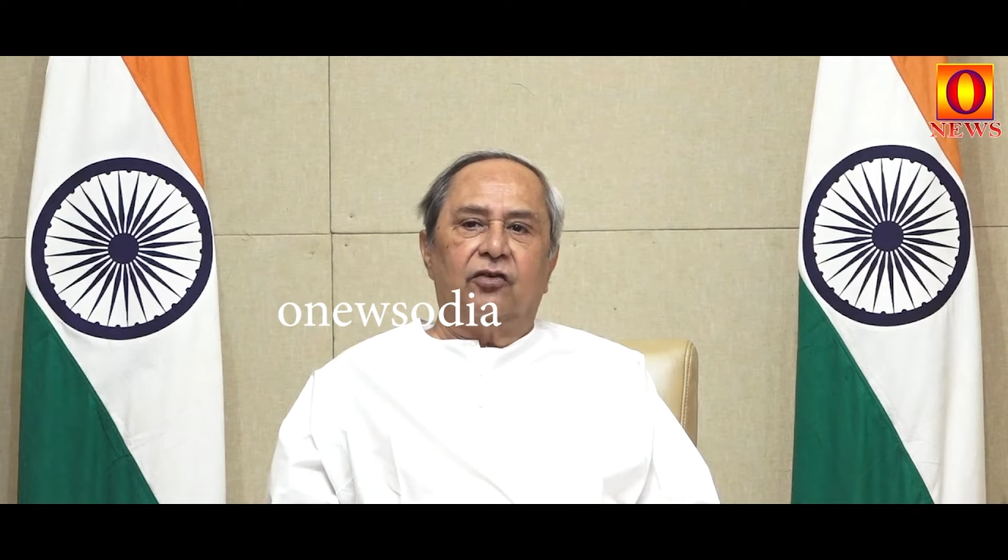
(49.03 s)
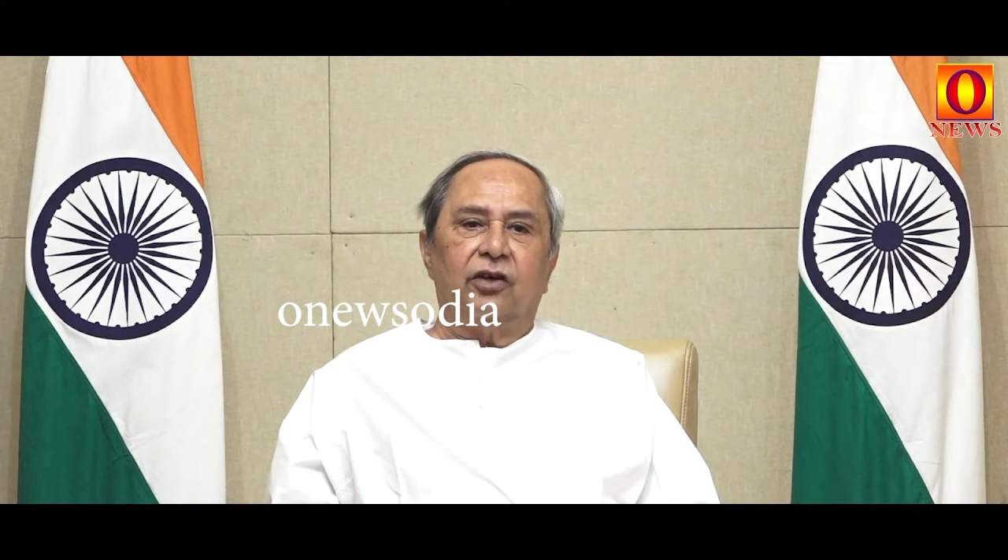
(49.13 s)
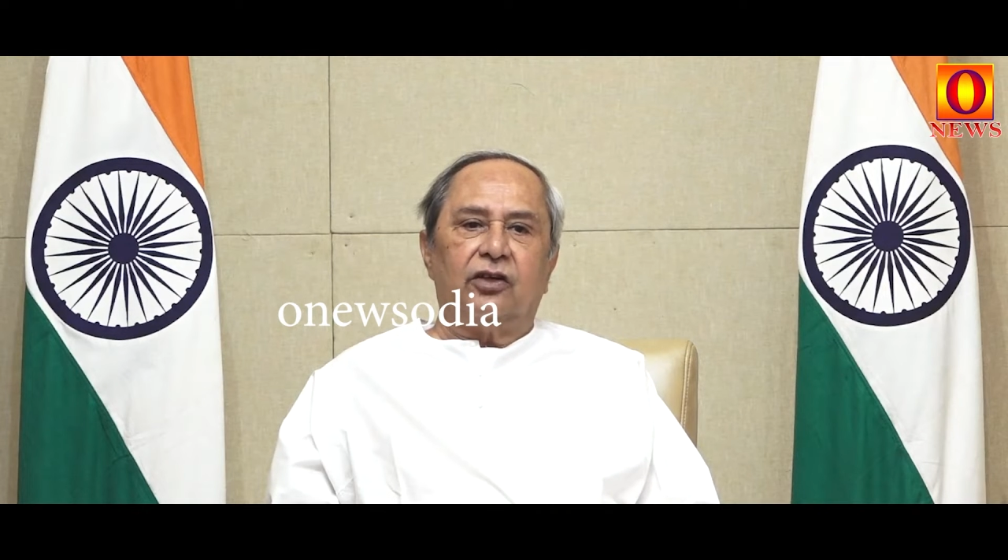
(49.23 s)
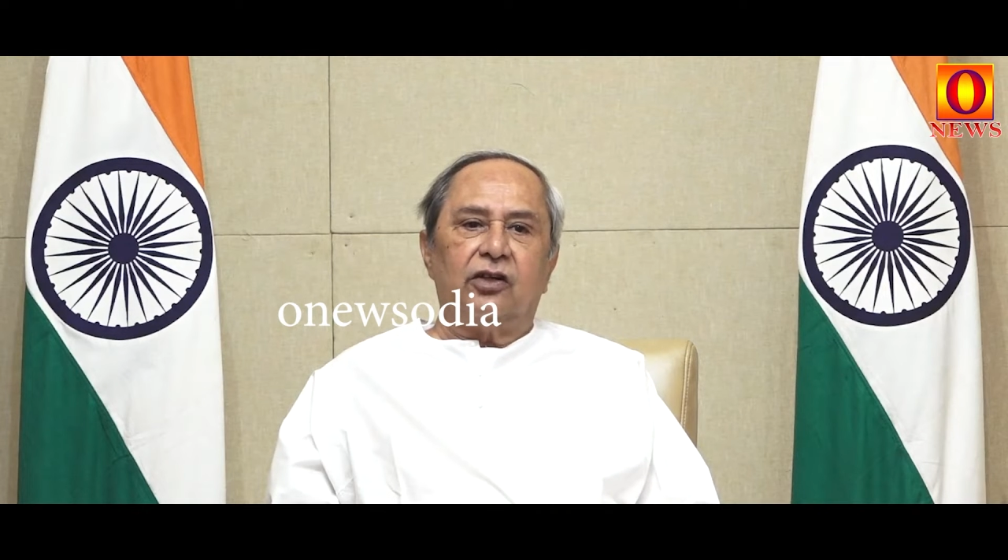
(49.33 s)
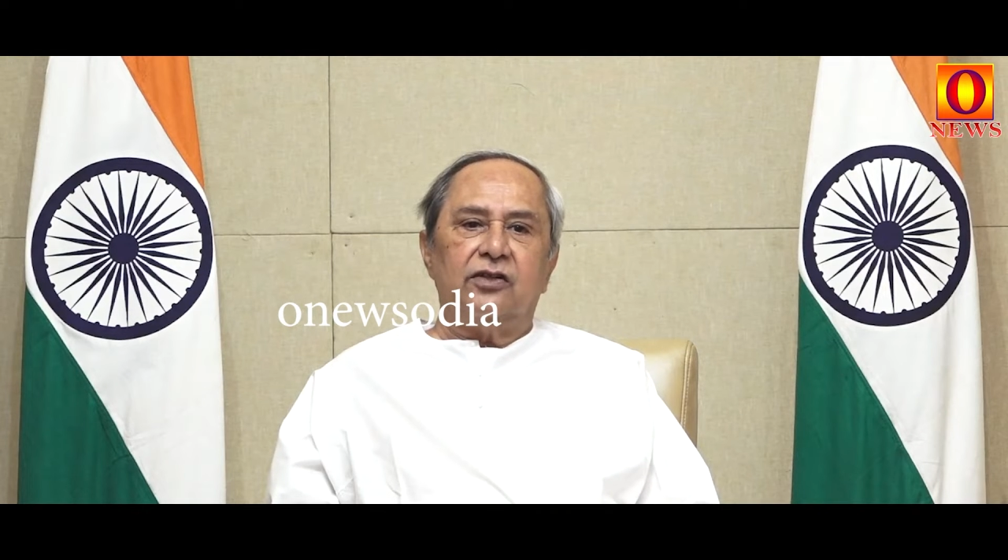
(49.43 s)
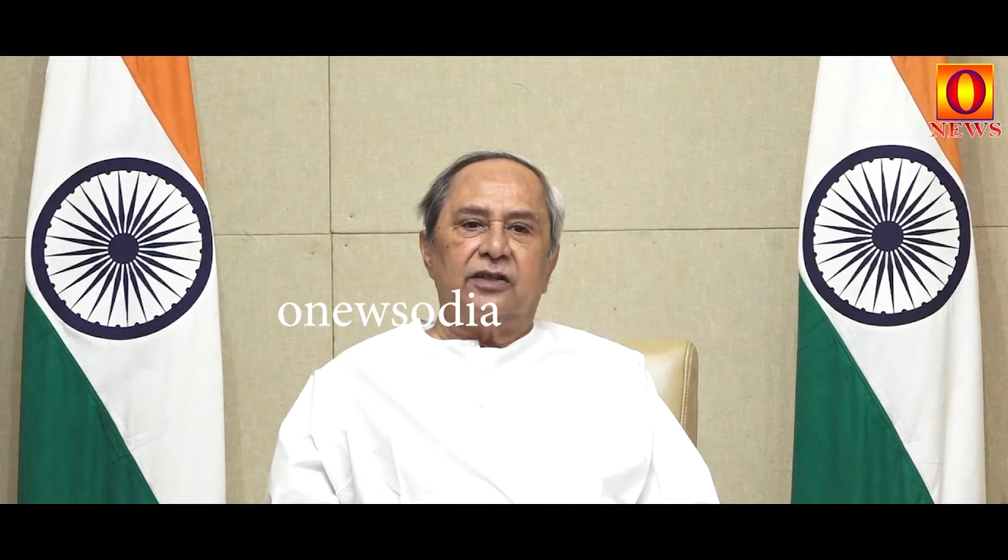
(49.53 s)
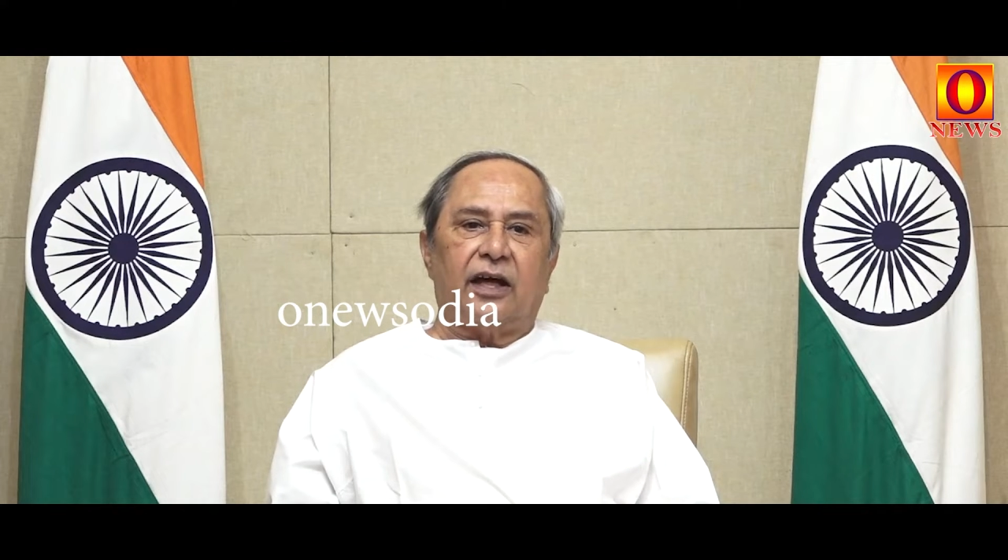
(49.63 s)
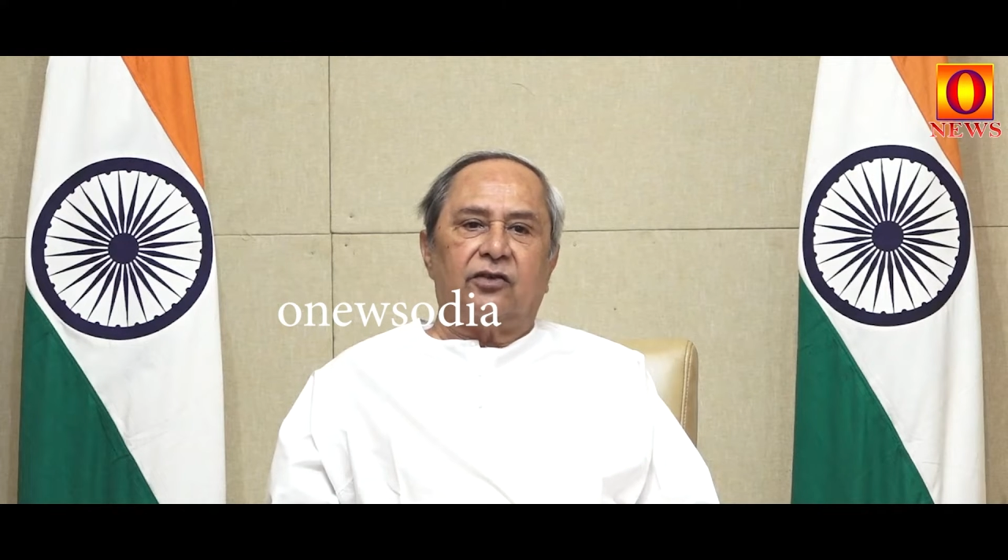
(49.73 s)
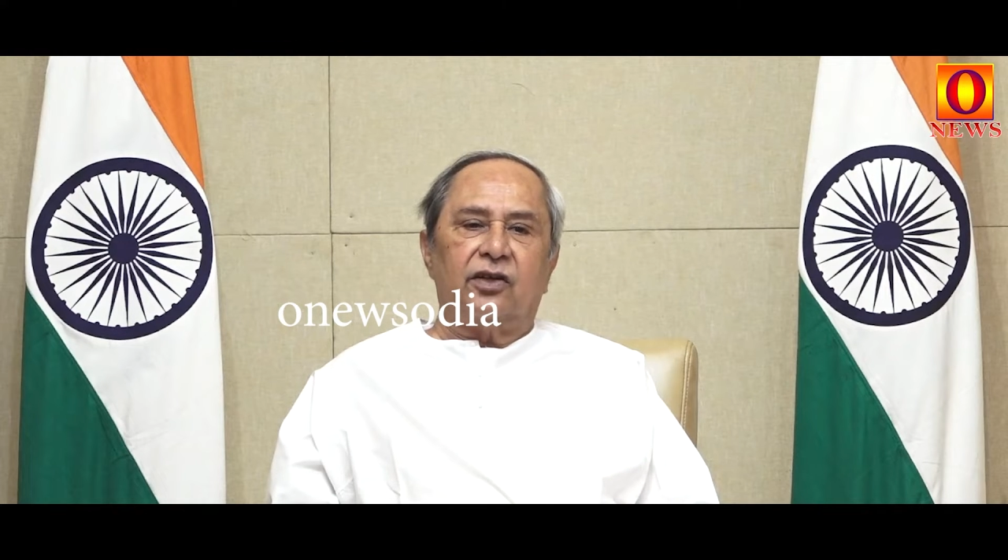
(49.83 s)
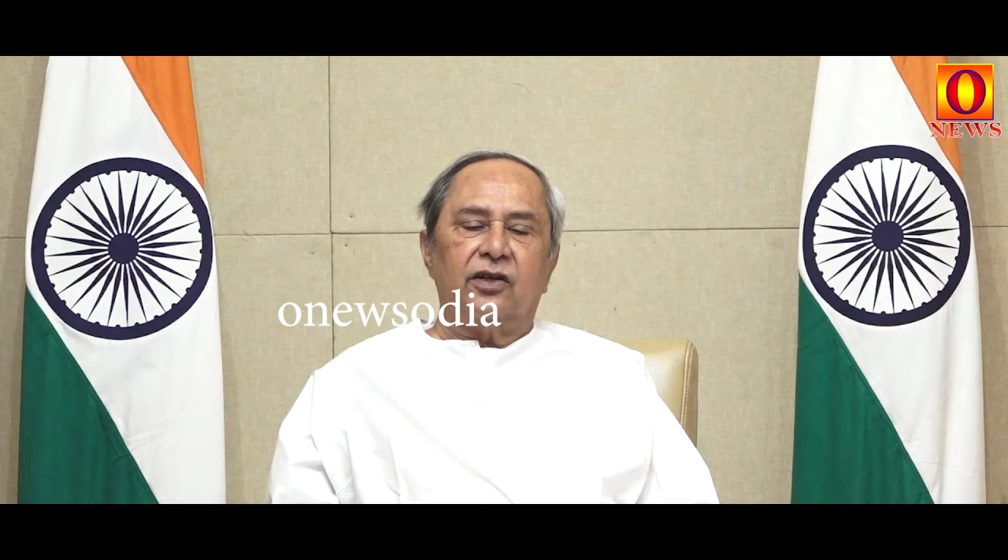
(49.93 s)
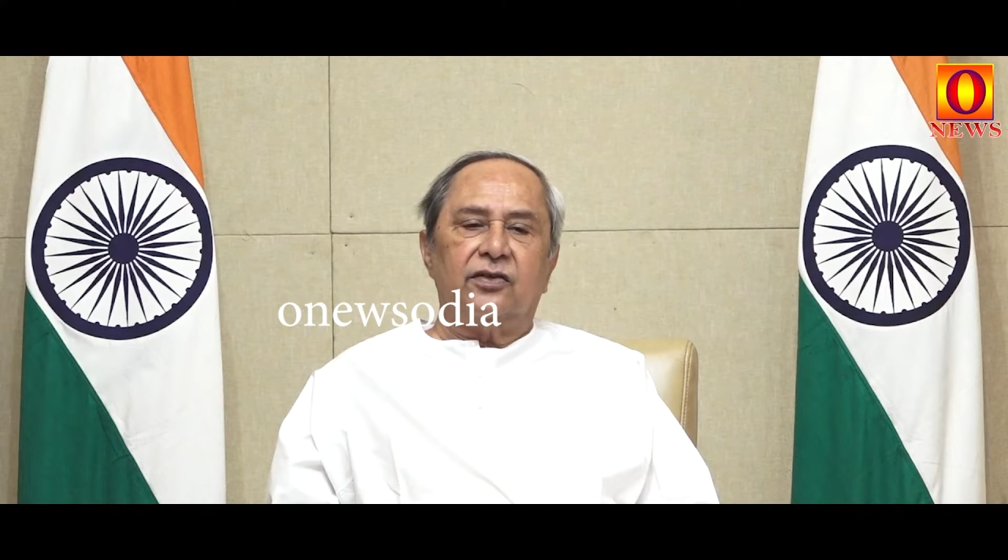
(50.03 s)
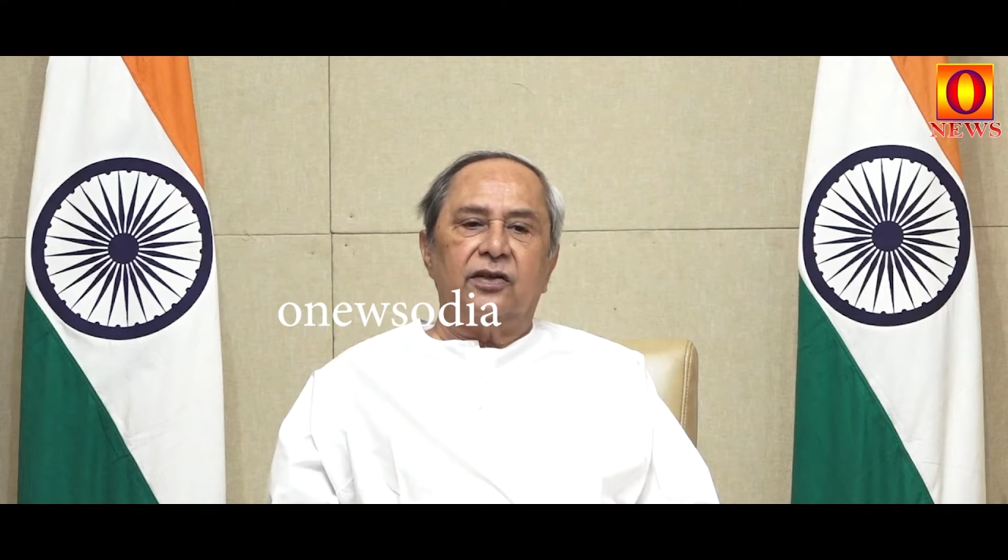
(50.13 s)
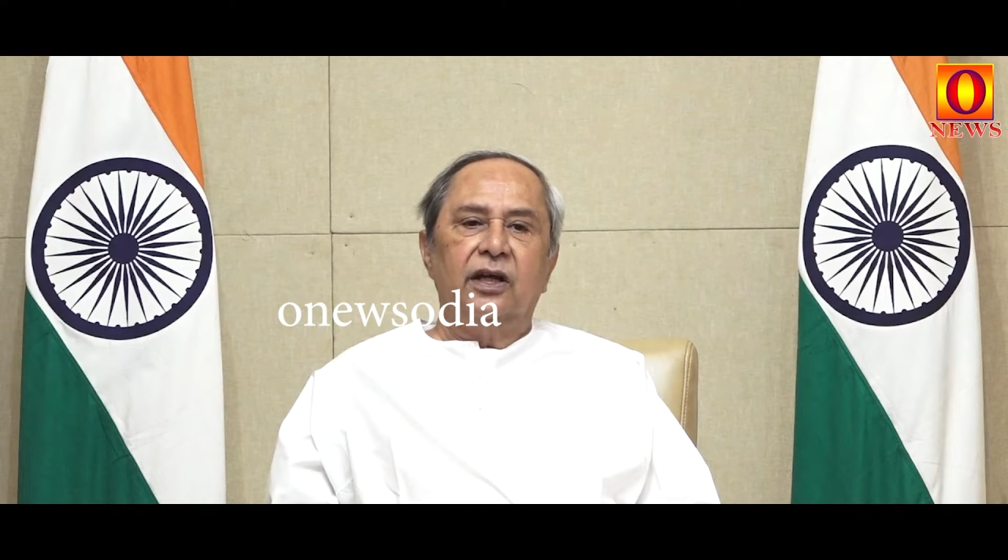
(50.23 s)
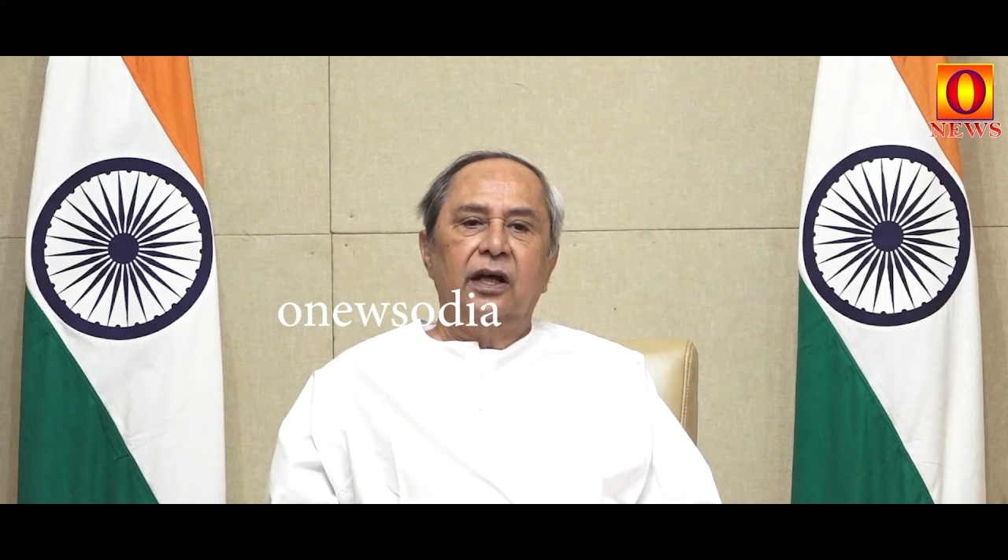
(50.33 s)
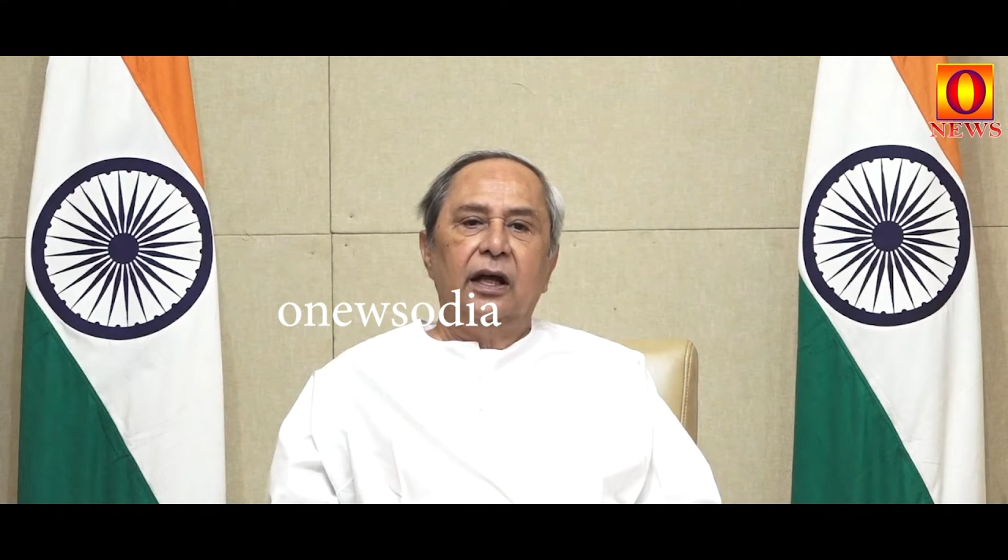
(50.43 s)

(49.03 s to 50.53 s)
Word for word: critical sectors